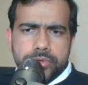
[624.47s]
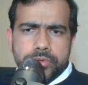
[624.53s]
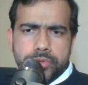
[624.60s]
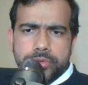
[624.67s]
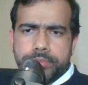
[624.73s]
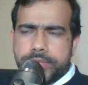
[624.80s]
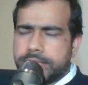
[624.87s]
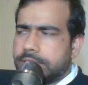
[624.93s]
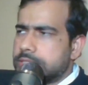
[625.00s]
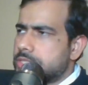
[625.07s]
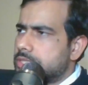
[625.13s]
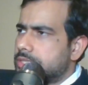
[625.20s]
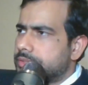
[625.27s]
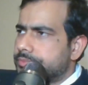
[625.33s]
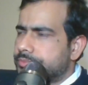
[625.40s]
good money
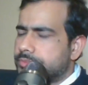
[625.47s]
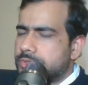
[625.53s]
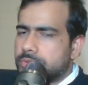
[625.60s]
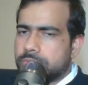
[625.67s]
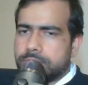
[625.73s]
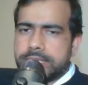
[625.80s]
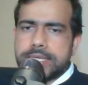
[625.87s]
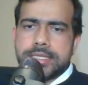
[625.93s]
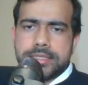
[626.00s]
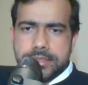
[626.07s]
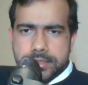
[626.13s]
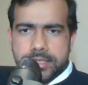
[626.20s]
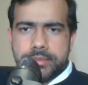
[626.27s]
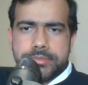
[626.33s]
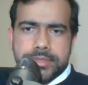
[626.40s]
actually. So
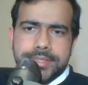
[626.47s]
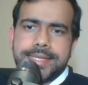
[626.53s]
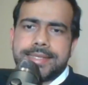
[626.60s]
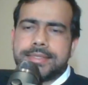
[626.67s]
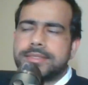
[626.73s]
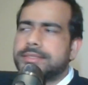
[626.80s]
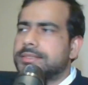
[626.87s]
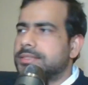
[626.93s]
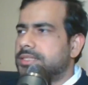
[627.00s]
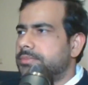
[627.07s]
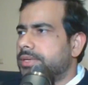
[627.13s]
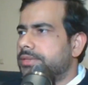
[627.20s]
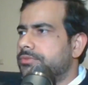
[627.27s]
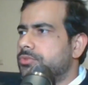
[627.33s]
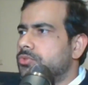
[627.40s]
that comes second in
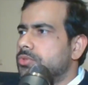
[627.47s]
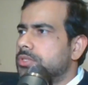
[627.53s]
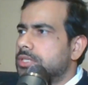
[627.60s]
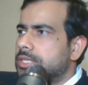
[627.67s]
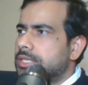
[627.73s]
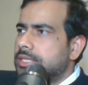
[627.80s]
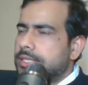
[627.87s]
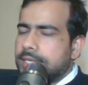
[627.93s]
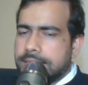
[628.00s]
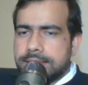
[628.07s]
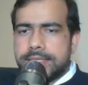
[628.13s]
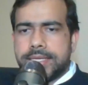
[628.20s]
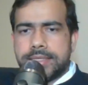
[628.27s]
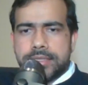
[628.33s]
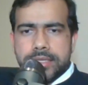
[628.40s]
my view,
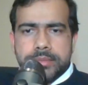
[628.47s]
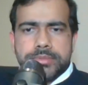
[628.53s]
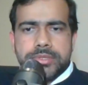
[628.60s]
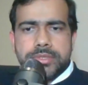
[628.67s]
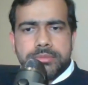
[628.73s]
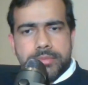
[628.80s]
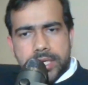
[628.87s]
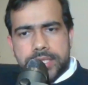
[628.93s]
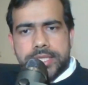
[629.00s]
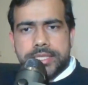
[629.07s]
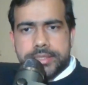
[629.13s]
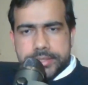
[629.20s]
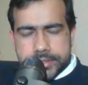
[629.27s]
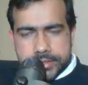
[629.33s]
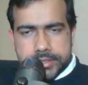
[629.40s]
and then comes the
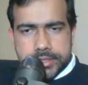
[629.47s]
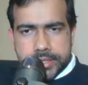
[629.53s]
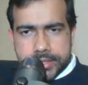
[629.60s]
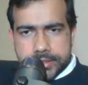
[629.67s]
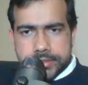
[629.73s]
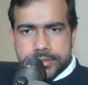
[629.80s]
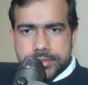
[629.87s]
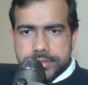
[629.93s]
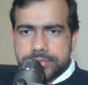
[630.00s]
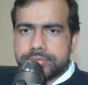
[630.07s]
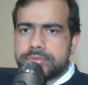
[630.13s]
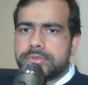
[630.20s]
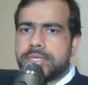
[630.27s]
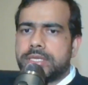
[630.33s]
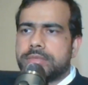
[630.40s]
market risk side.
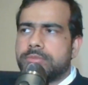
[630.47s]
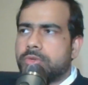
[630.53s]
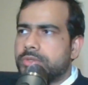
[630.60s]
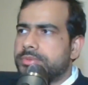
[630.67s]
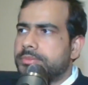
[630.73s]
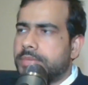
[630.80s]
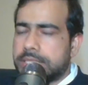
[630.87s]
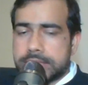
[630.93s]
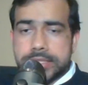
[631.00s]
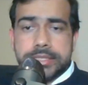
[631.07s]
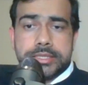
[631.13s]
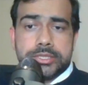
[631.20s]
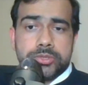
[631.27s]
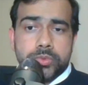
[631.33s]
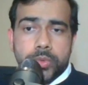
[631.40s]
If you are more of a
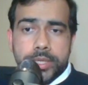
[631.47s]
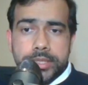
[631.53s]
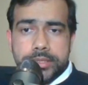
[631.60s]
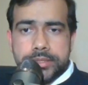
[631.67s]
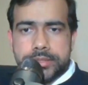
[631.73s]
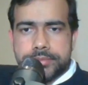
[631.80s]
market risk quant,